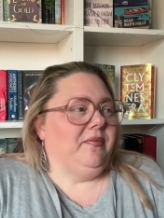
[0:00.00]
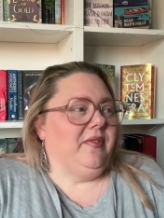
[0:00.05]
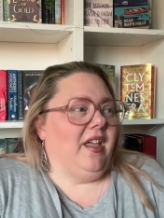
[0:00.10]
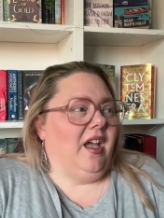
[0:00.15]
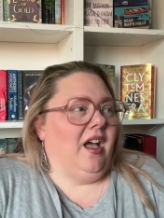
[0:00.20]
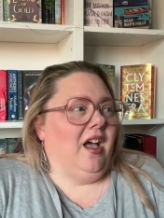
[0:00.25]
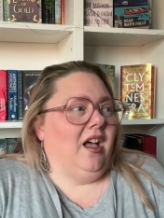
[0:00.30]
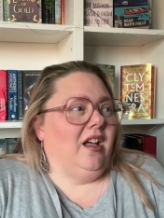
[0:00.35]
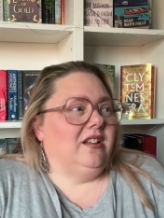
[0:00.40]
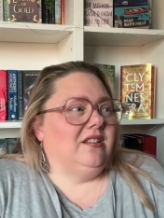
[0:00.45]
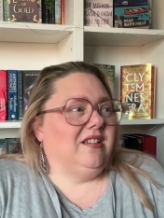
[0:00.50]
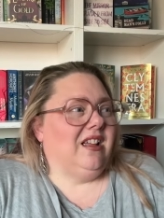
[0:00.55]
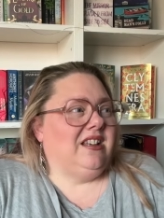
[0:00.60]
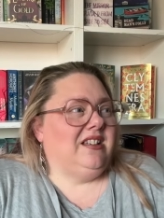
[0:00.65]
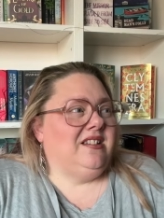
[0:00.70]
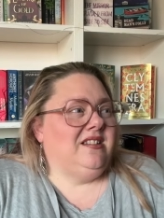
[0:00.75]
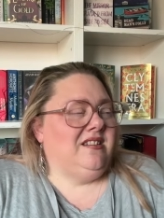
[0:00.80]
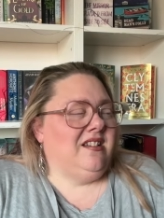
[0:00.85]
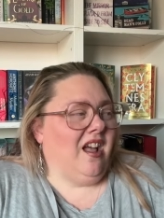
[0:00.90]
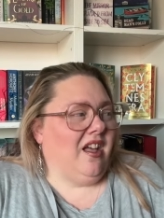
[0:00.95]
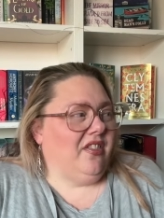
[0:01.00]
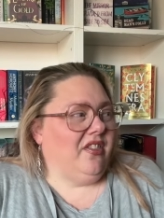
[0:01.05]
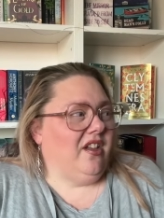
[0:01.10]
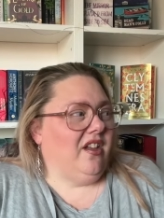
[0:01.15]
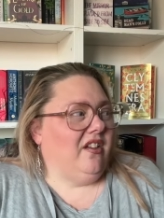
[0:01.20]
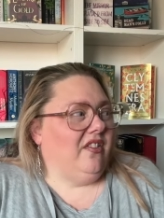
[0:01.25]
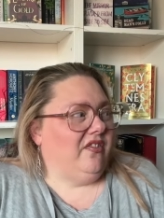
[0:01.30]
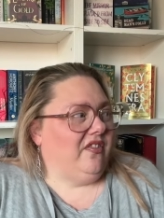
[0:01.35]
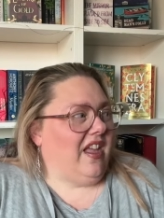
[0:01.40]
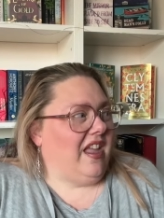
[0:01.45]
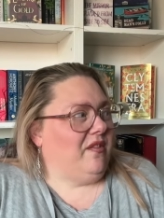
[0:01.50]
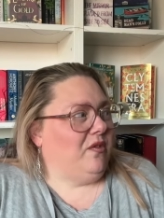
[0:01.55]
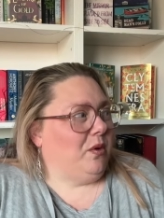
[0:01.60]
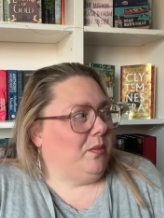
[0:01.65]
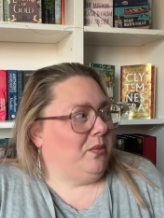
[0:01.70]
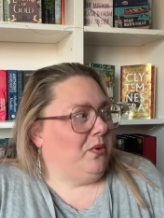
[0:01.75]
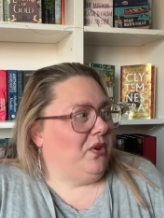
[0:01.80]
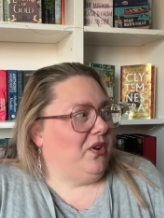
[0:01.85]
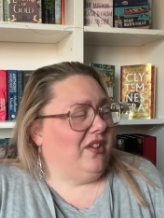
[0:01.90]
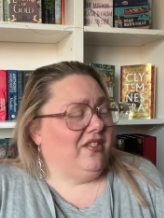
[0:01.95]
Uh, another favourite
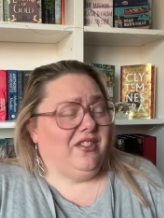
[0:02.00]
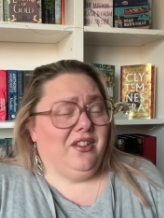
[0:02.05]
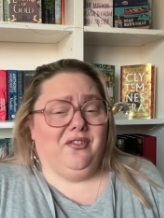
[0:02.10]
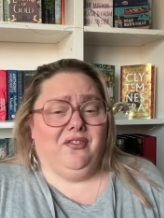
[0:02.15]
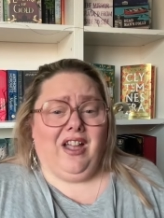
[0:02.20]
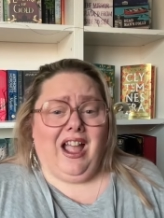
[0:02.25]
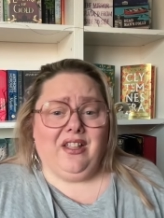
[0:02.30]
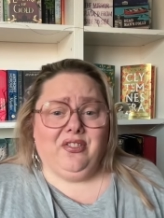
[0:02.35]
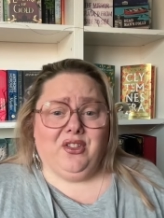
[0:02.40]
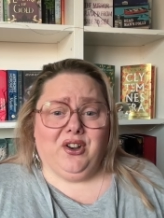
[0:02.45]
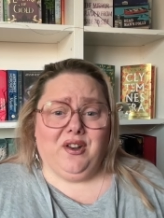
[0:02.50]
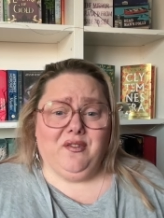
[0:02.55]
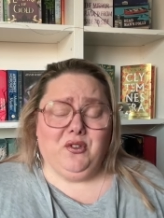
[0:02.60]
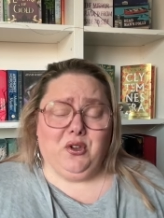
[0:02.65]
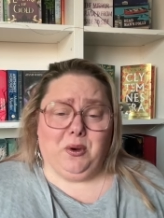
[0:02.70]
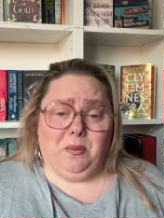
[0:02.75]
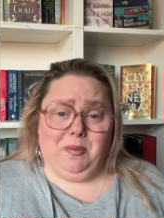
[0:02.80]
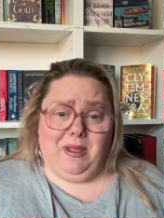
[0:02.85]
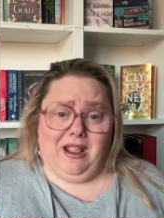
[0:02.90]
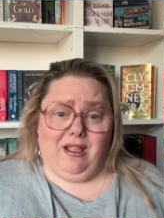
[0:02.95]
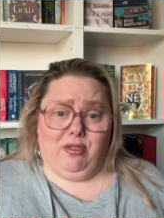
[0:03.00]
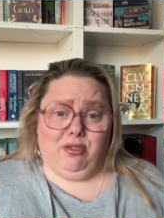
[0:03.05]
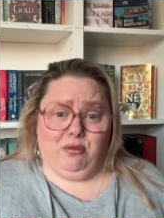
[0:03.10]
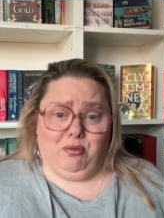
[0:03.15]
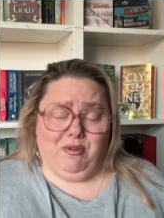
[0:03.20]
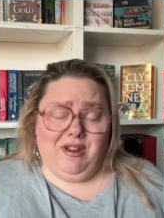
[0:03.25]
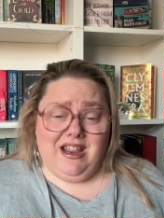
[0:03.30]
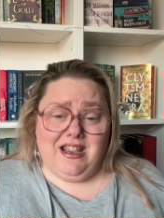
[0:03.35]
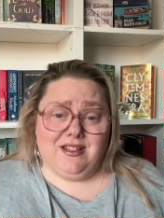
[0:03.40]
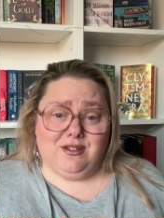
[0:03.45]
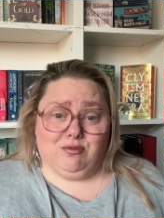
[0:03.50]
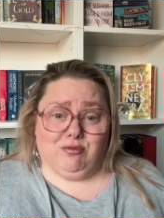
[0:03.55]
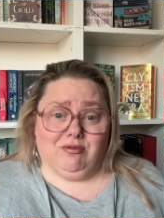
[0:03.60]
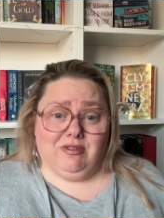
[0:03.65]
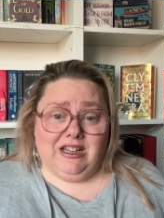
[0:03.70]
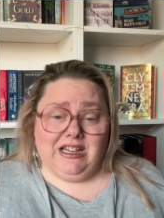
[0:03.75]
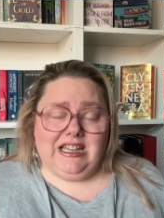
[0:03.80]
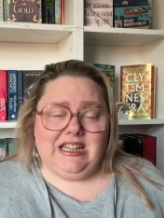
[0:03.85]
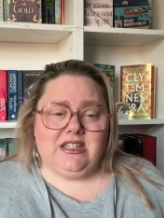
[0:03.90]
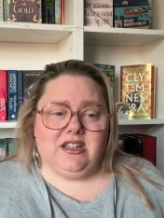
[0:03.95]
book. The fact that I've got to pick three is
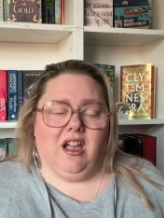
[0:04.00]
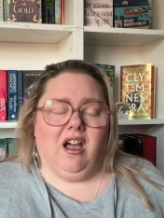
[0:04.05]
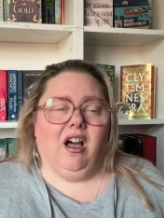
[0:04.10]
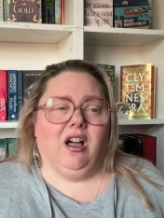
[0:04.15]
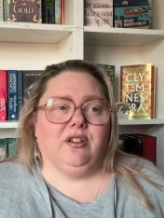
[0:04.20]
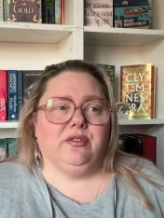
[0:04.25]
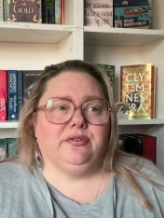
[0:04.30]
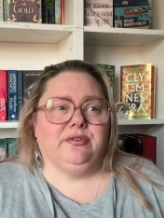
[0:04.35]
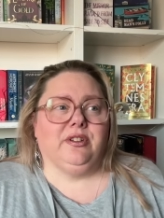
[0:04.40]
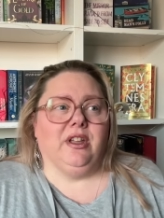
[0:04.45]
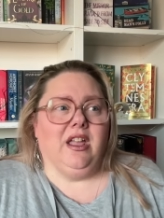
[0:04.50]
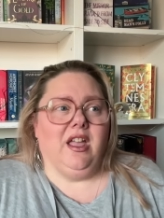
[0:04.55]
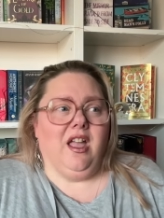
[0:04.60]
really tough.